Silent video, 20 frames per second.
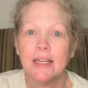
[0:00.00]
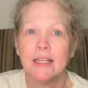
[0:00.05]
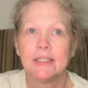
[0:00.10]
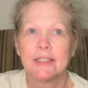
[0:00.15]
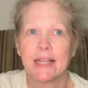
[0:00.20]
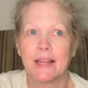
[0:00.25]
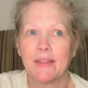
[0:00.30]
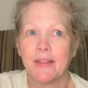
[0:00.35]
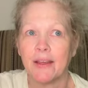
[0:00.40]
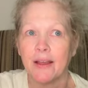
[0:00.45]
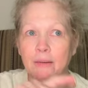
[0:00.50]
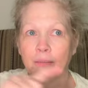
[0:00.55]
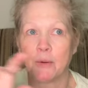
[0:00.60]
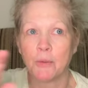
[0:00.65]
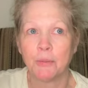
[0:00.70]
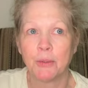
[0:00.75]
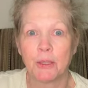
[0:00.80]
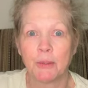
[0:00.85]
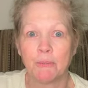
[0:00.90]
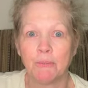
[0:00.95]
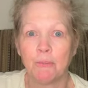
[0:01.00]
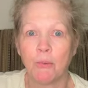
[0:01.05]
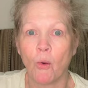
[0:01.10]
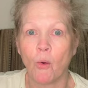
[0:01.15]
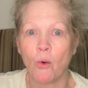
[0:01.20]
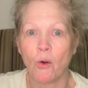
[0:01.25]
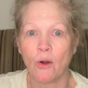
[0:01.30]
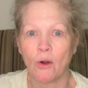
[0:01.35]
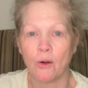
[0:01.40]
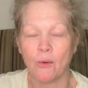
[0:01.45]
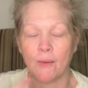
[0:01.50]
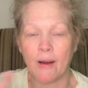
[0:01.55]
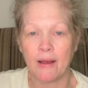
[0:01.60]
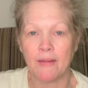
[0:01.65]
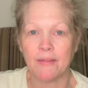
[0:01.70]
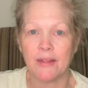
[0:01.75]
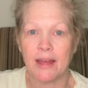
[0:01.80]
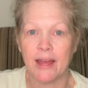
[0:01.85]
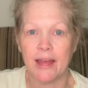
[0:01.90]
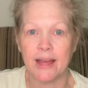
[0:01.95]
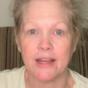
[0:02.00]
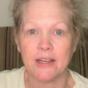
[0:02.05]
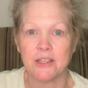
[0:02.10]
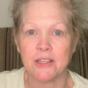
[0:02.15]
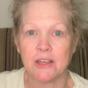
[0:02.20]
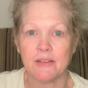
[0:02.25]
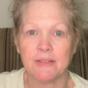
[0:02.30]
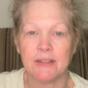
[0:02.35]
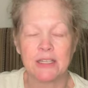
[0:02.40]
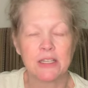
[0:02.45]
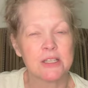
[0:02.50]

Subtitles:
So I think I'm going to put a border around the edge of it,